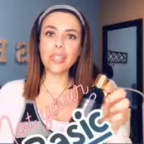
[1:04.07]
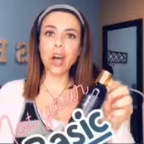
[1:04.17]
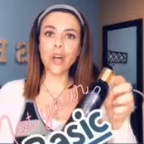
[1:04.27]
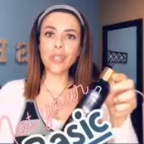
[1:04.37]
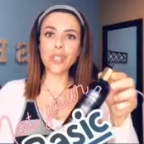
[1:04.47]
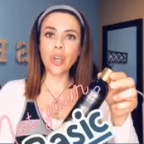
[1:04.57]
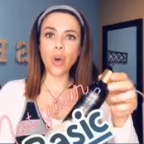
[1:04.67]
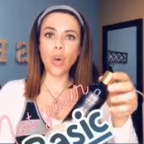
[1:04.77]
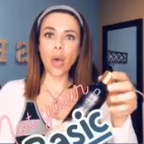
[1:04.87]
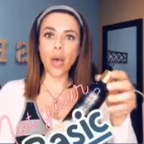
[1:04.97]

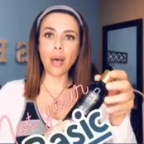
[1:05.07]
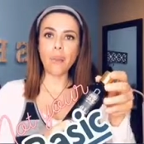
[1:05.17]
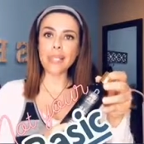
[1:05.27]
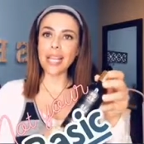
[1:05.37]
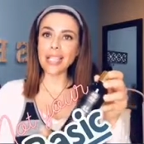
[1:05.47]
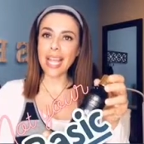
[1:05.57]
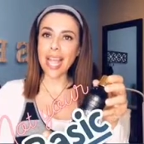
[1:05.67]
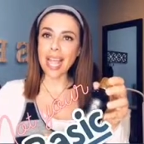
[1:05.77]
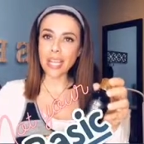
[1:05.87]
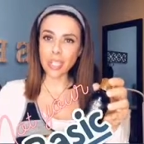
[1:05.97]
also is
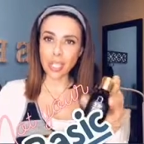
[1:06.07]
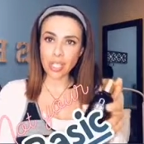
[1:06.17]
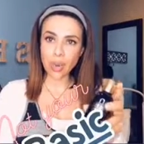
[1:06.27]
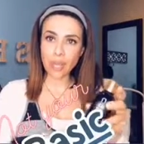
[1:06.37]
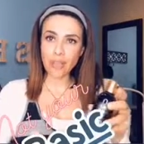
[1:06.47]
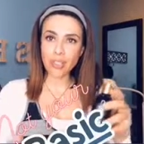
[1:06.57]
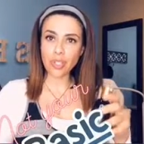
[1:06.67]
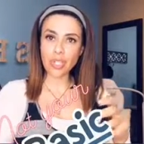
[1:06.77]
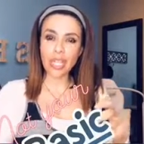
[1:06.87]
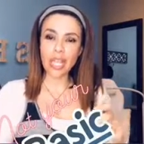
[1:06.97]
anti-aging, so it gives your
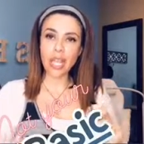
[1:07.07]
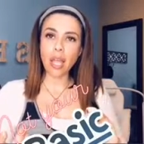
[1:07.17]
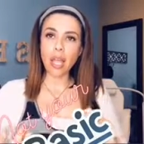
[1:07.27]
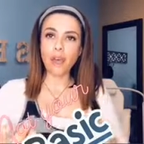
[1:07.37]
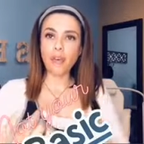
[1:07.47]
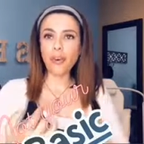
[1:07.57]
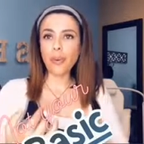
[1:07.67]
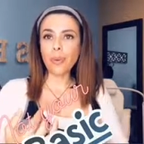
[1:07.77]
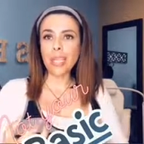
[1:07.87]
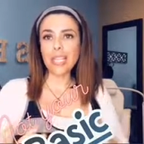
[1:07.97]
skin
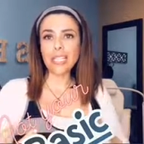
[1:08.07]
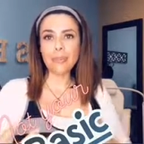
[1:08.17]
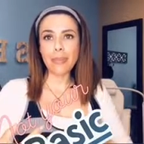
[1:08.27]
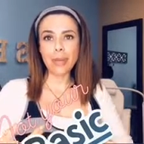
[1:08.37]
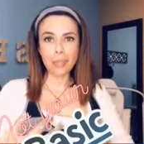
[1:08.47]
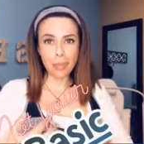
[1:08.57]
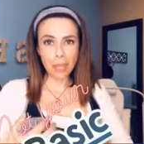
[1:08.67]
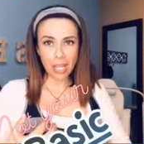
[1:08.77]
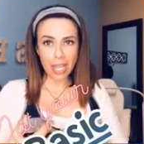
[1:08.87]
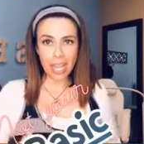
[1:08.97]
firmness,
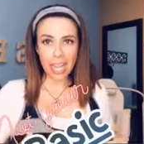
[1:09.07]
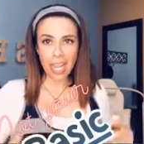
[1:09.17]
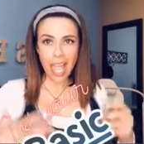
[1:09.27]
bounceability,